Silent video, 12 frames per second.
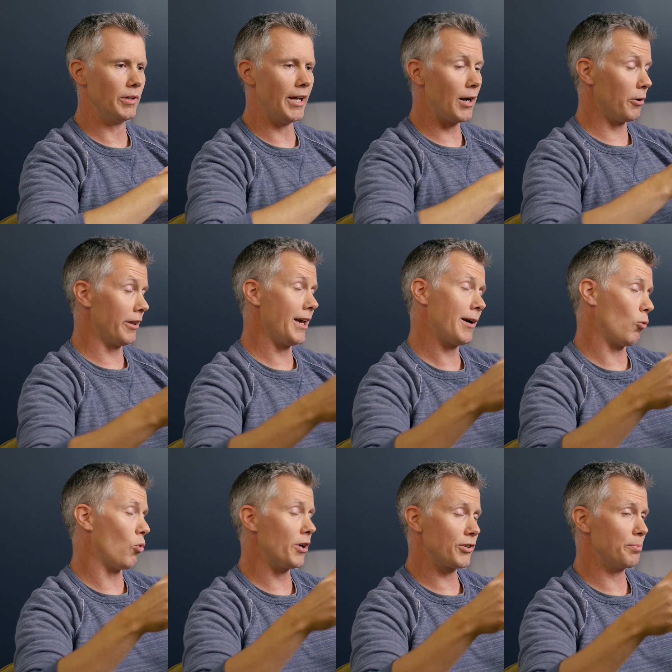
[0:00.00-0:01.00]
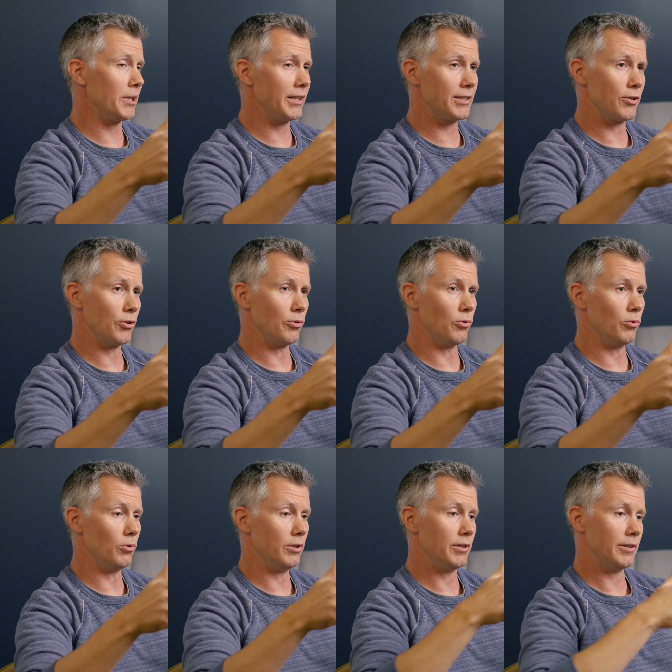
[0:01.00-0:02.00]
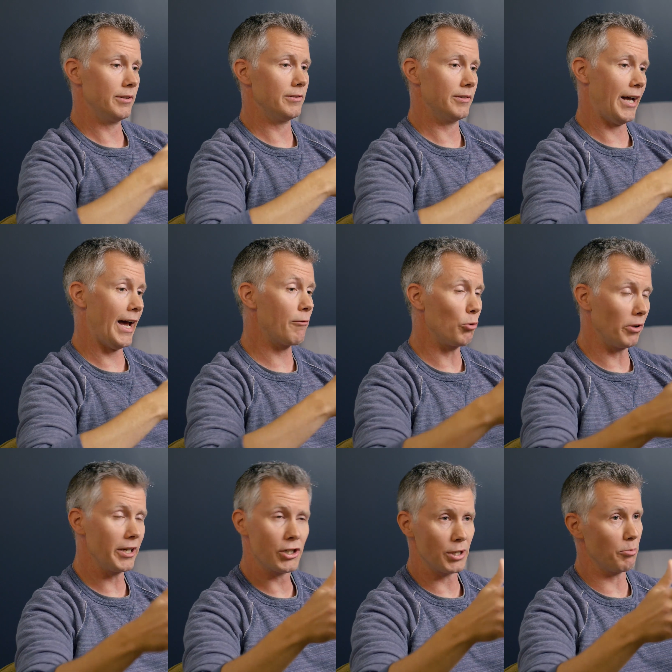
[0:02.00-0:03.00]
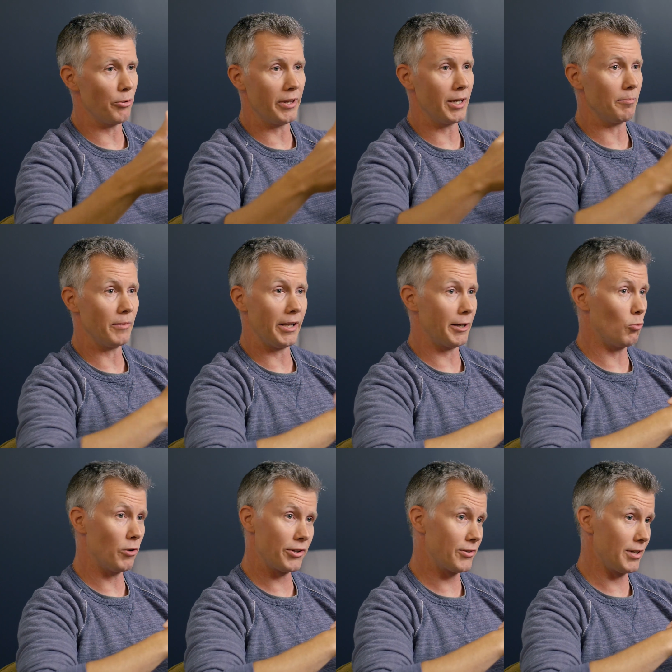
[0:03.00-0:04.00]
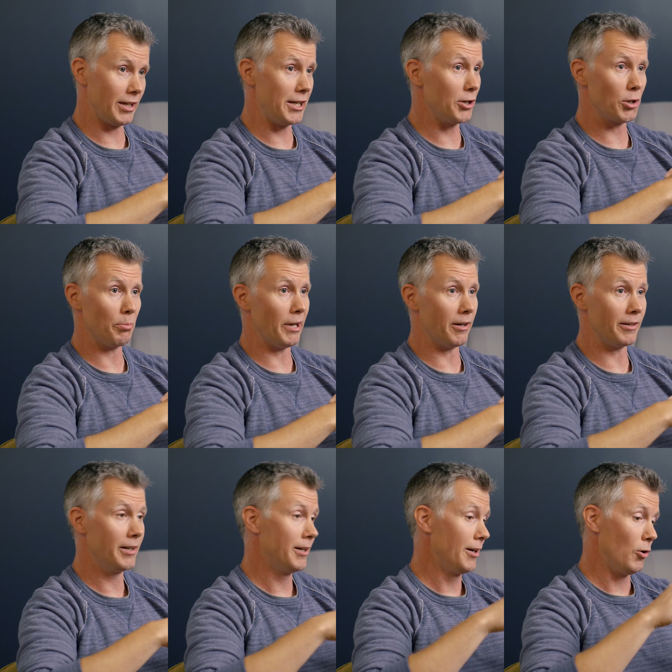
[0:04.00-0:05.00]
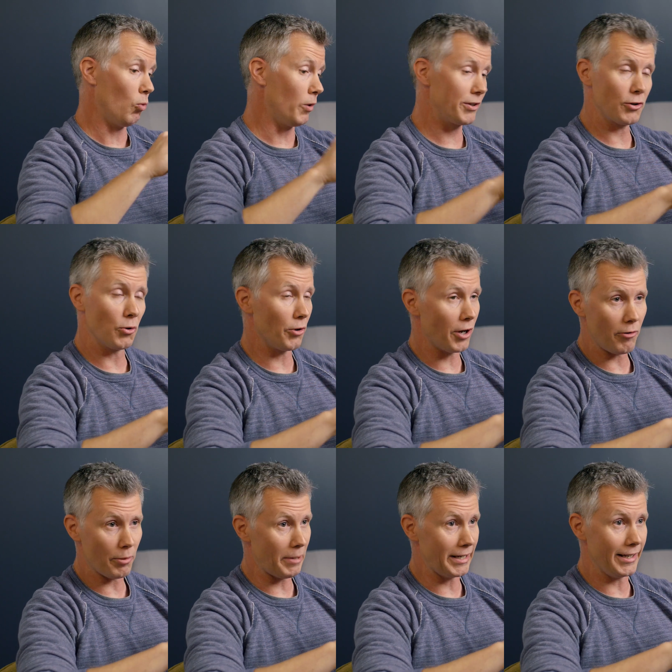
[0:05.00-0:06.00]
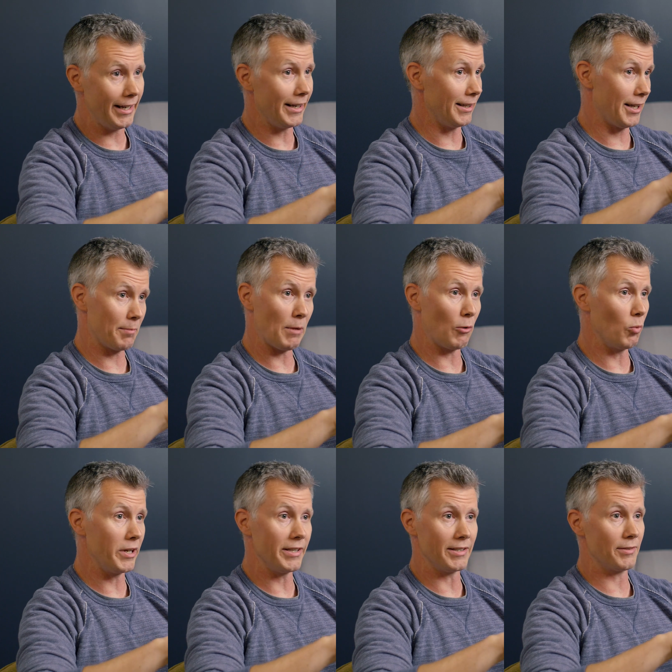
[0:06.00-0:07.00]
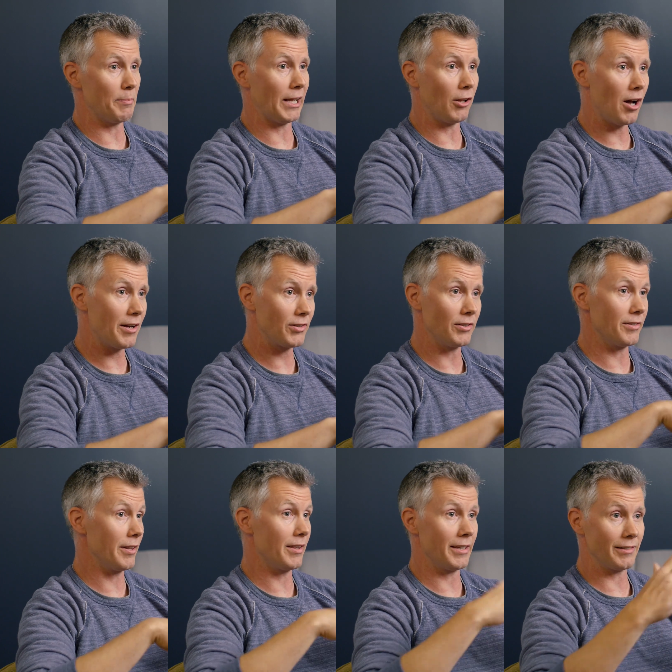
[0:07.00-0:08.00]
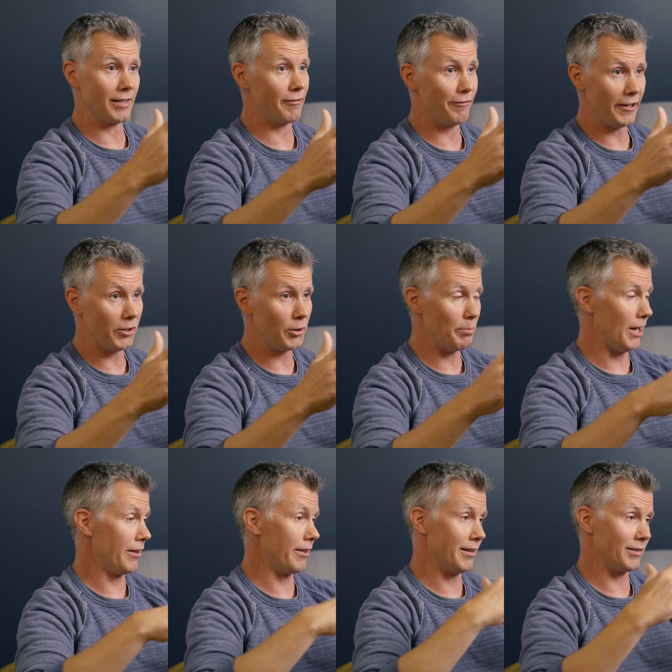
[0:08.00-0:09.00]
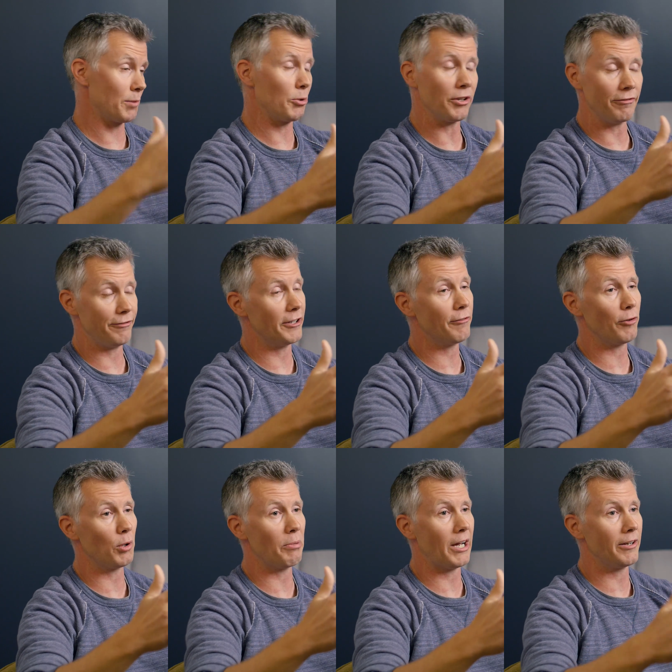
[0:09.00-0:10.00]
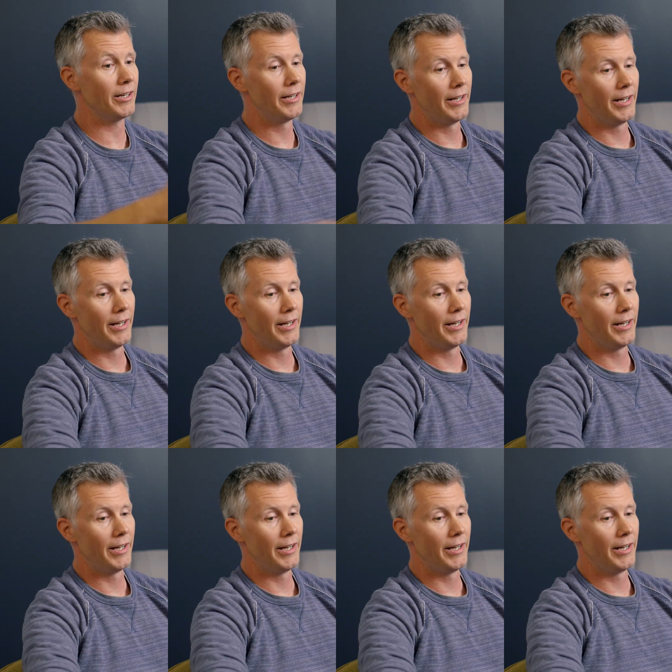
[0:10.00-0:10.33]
Not only that, wants me to have a relationship with Him, like wants to hear about what's going on with my day, like my wins, my losses, the things I've failed about, the things I'm really fearful about.